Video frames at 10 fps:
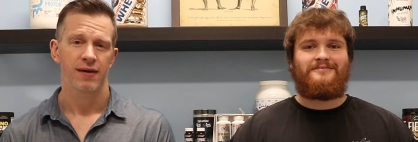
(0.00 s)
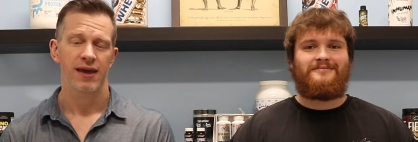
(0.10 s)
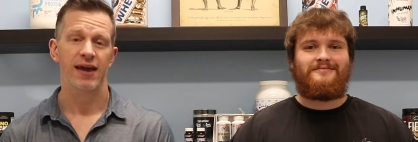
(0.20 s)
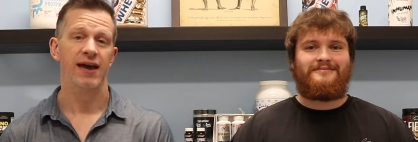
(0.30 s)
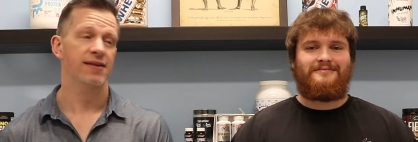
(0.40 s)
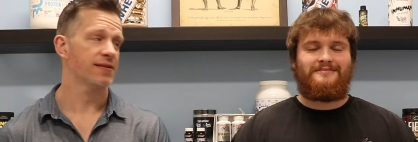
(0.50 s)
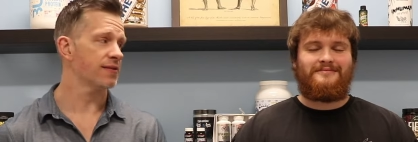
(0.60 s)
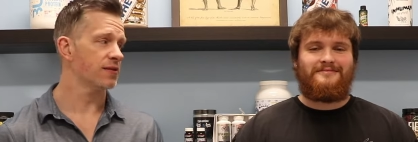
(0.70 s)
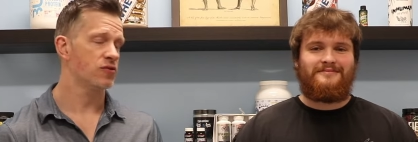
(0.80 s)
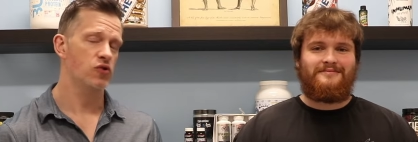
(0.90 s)
Speaker 1: Hey guys,
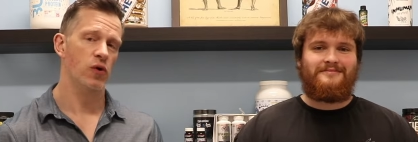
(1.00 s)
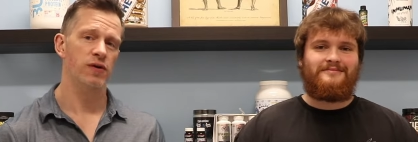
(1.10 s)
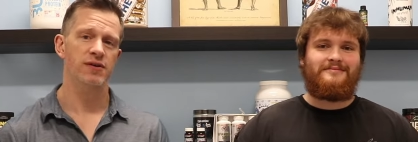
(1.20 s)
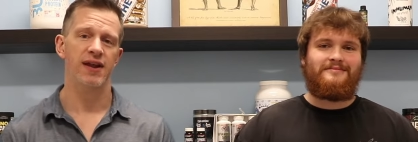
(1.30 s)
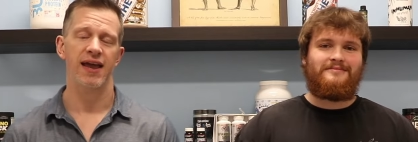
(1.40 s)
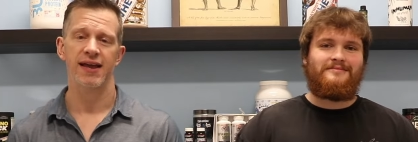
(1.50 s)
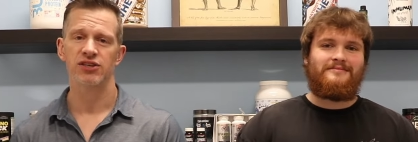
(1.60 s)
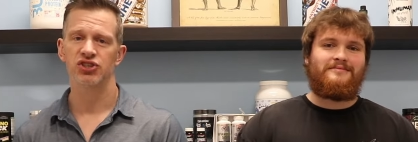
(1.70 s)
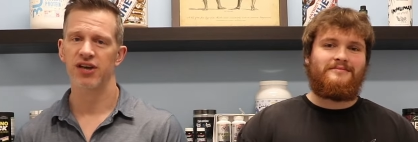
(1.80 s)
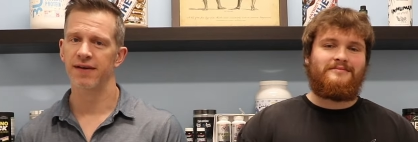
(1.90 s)
this is Jordan
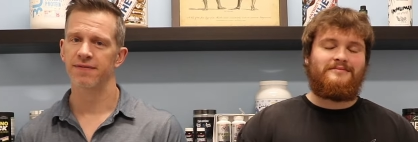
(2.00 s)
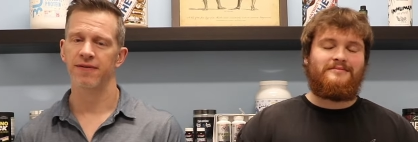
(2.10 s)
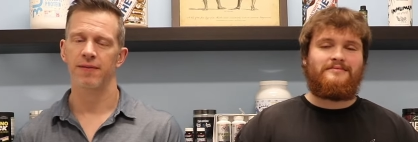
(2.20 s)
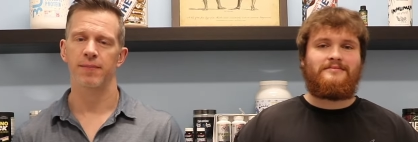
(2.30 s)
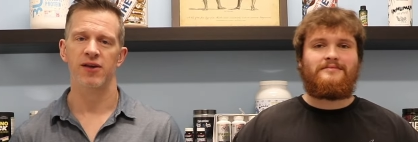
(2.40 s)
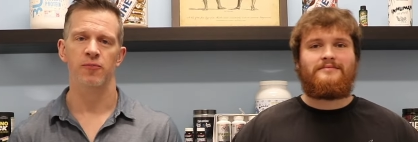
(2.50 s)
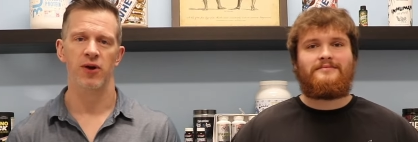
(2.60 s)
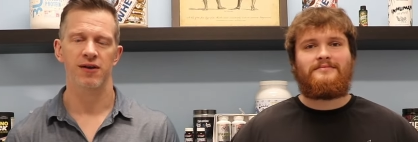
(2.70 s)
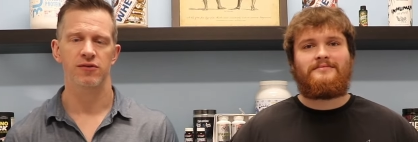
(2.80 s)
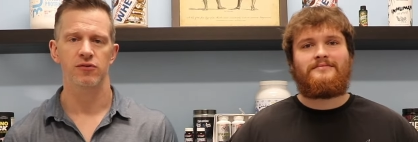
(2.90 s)
and Jeff from
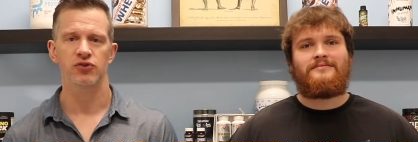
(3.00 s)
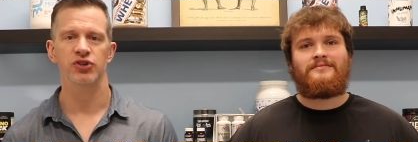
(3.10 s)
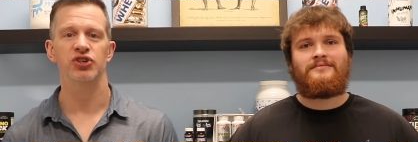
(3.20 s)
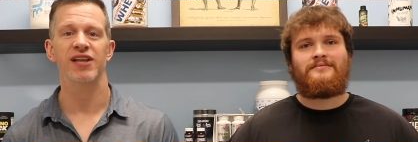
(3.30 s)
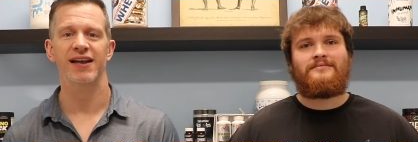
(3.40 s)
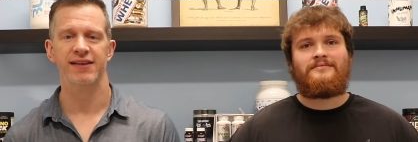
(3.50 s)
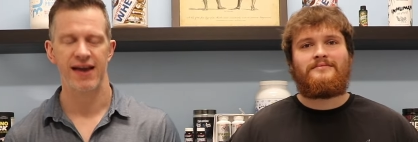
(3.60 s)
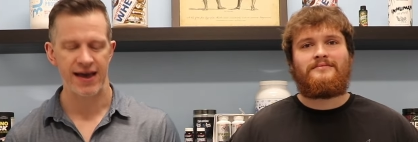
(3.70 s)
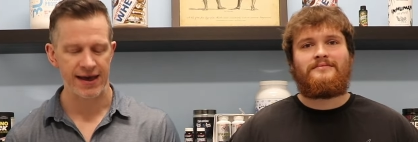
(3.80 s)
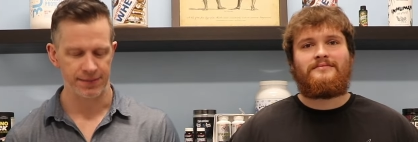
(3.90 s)

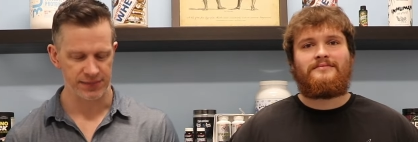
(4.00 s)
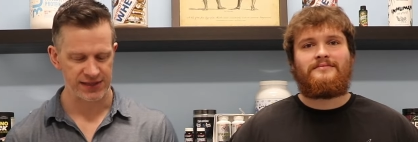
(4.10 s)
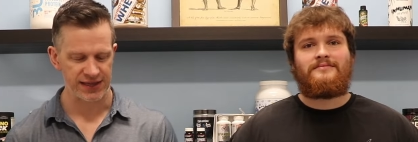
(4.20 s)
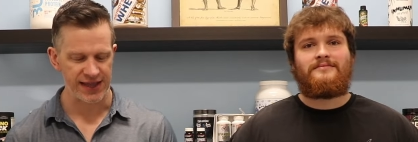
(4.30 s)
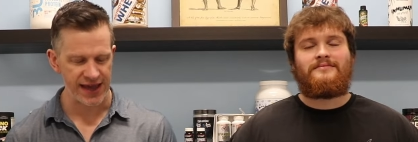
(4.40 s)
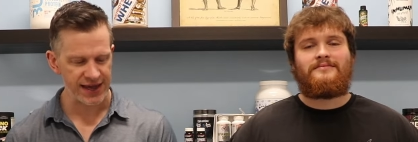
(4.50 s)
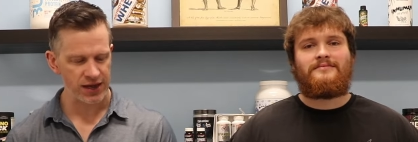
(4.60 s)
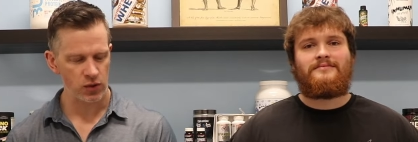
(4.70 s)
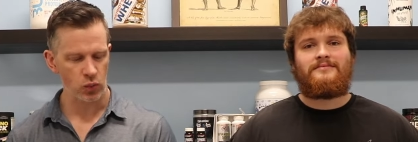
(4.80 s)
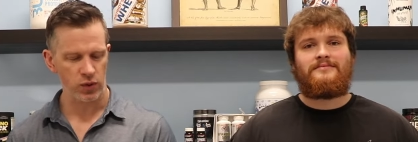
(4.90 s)
BestPriceNutrition.com.
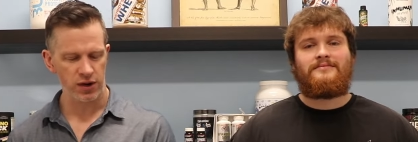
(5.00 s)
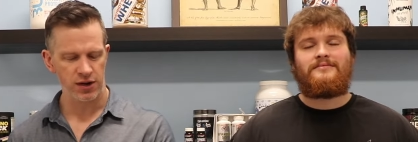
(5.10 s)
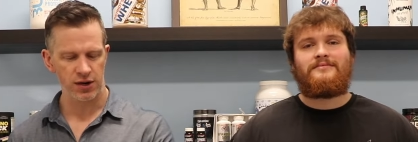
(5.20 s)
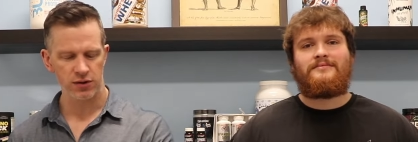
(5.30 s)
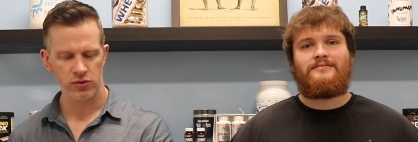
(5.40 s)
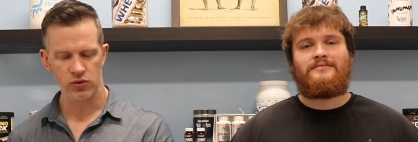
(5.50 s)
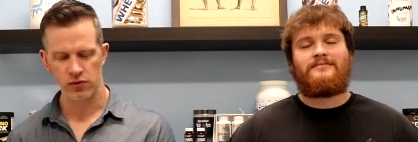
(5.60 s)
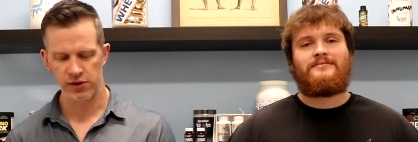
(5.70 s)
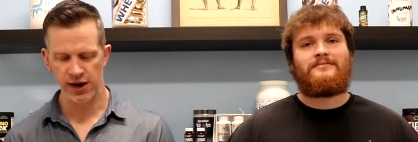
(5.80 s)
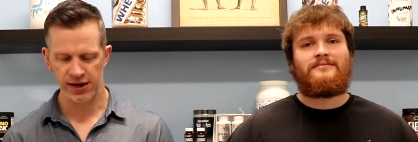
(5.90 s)
Today we're here
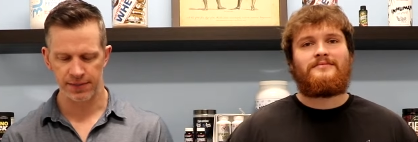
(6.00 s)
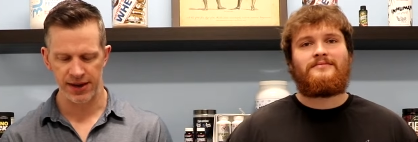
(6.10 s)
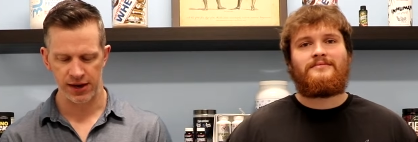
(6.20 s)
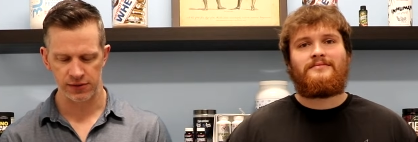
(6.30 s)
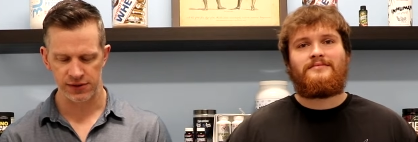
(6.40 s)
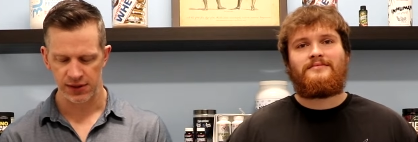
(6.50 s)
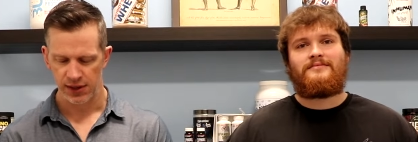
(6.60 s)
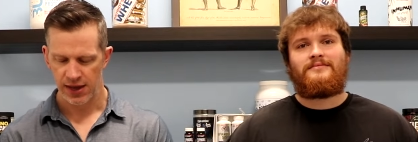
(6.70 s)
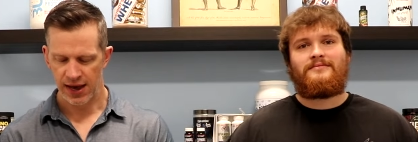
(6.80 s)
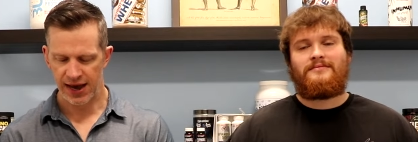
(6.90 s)
to talk about
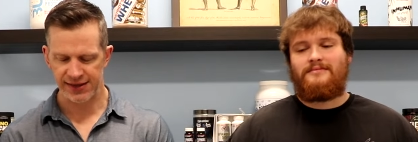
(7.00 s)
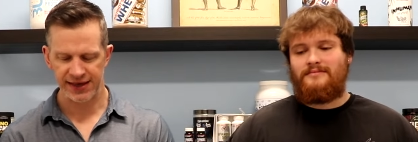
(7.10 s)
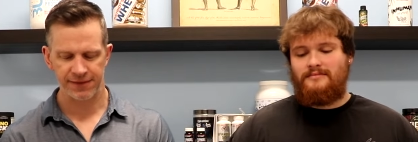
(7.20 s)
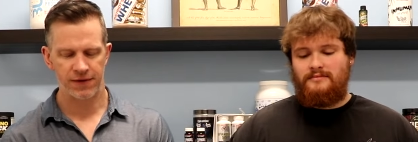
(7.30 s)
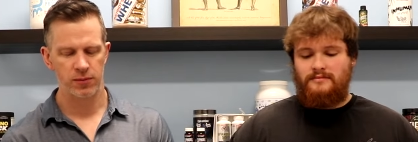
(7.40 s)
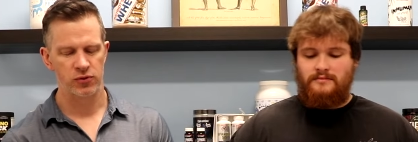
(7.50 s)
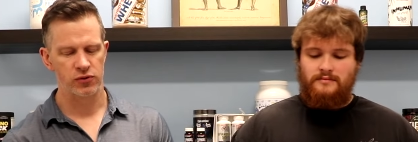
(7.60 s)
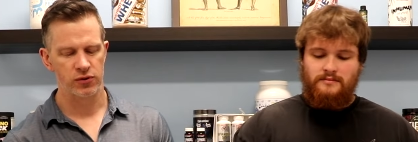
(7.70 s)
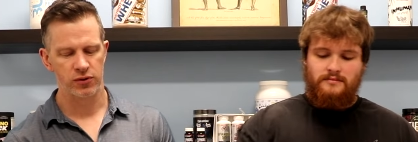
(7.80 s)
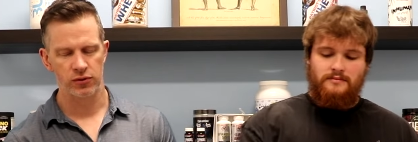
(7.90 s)
Hi-Tech
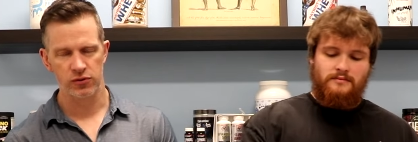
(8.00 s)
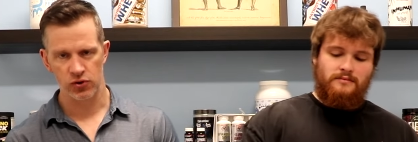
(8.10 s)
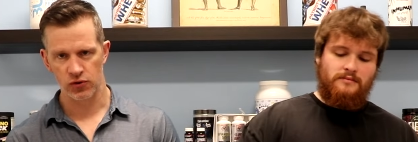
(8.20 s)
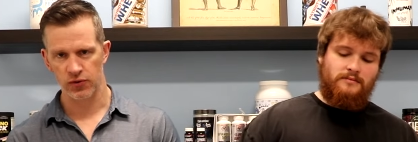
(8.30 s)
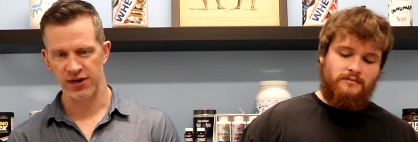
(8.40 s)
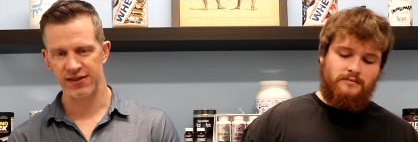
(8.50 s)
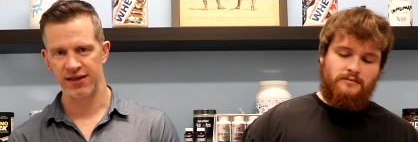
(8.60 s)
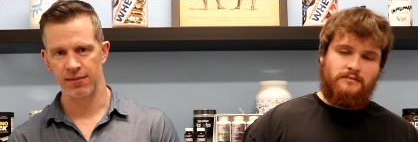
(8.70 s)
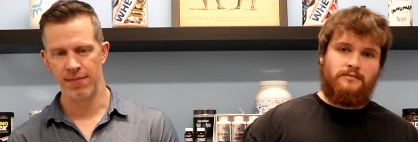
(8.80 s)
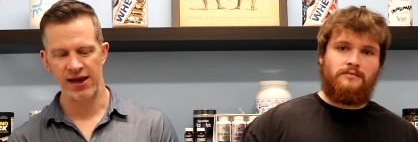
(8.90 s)
Pharmaceuticals,
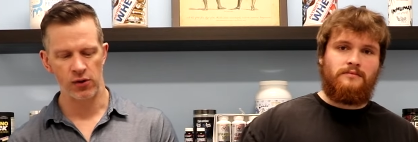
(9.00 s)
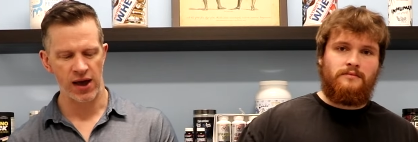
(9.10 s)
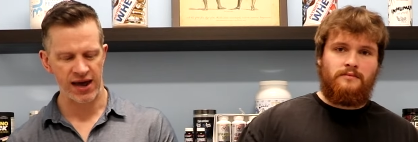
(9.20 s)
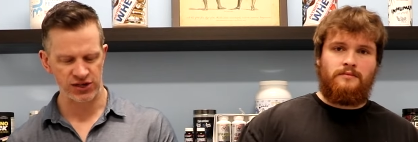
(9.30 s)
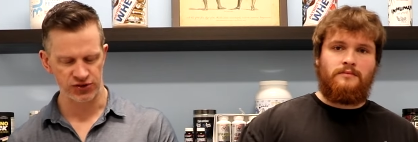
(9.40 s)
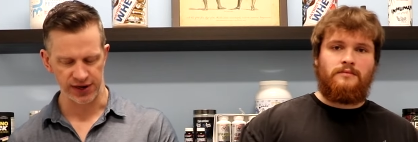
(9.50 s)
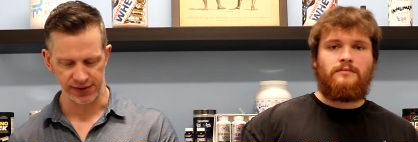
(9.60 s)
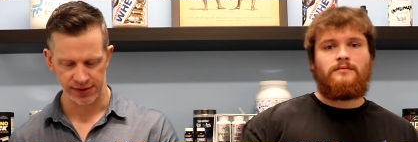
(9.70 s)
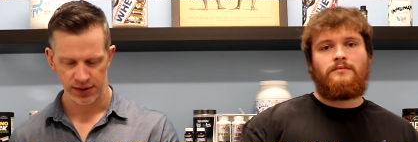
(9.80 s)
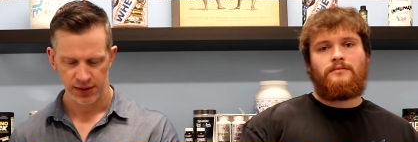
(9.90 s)
creatine
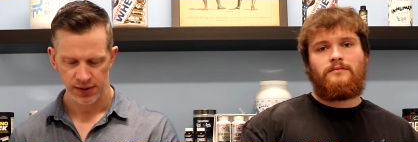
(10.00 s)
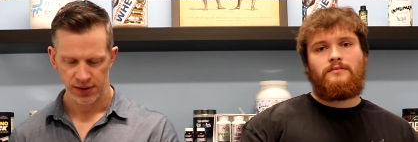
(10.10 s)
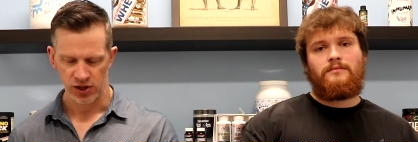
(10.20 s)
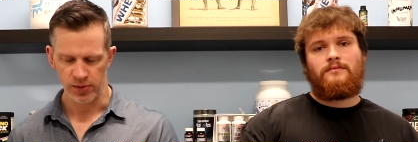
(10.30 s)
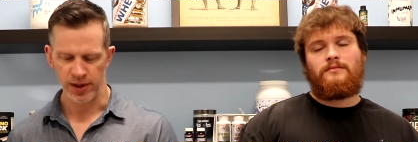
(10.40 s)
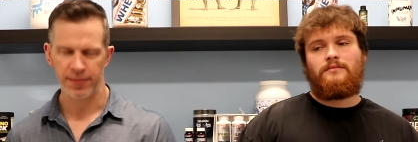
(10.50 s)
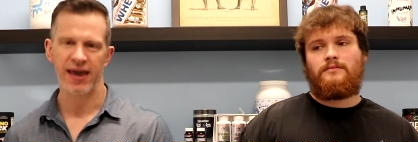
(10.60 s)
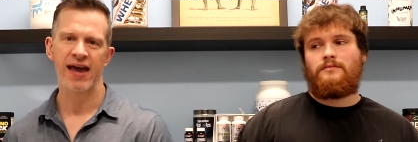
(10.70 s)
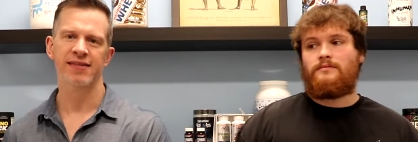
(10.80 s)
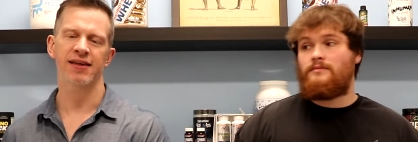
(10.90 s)
monohydrate. You may
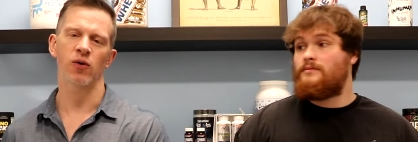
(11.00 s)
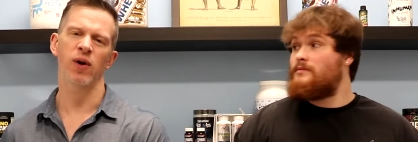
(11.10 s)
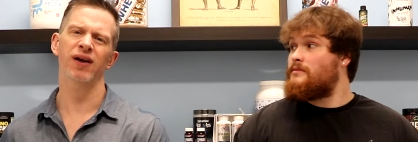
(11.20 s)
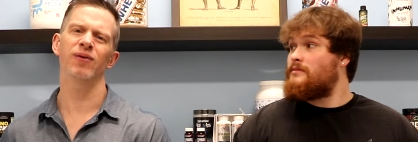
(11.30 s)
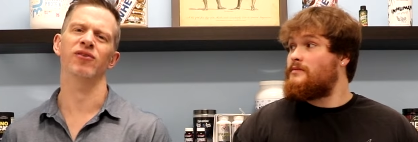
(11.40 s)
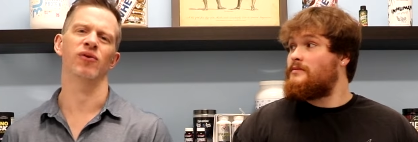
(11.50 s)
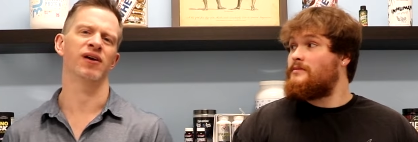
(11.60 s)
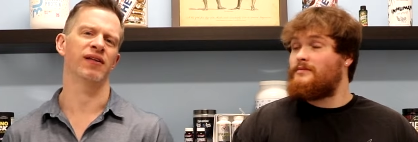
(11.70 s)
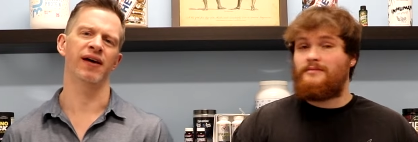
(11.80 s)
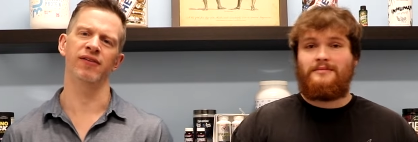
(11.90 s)
be asking, why are we
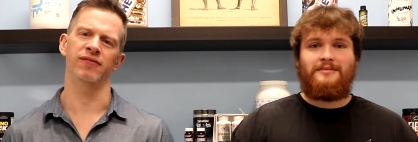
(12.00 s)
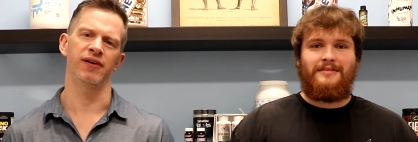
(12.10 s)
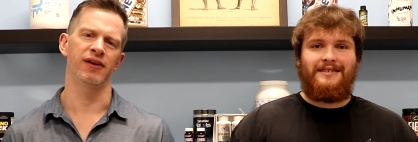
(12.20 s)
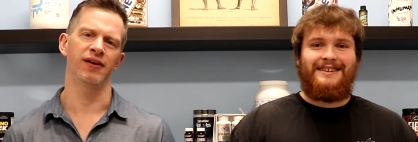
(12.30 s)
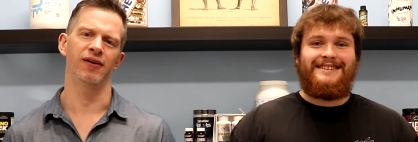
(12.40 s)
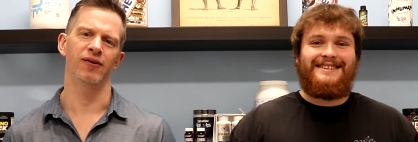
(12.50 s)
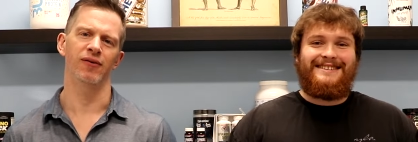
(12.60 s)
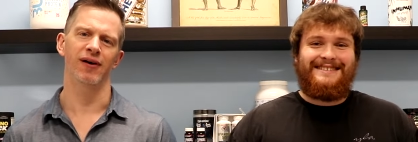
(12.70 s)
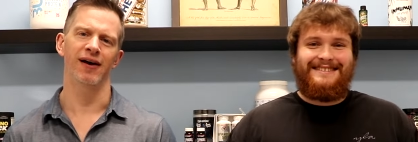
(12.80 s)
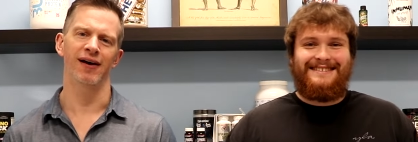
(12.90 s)
doing another
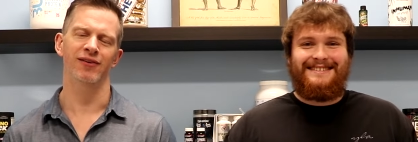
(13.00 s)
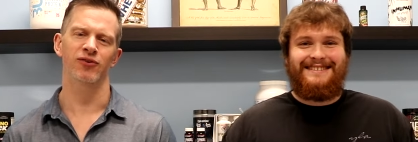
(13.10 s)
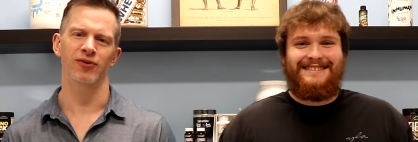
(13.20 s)
video on